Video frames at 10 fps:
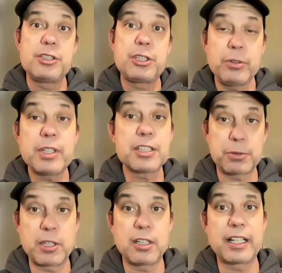to
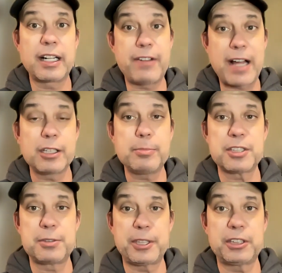this world and a
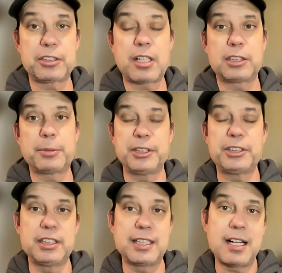valuable spiritual
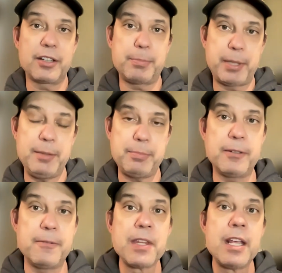contribution to other
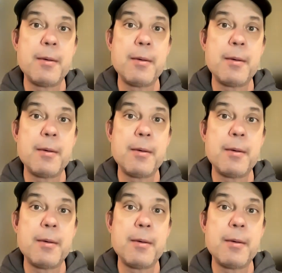people,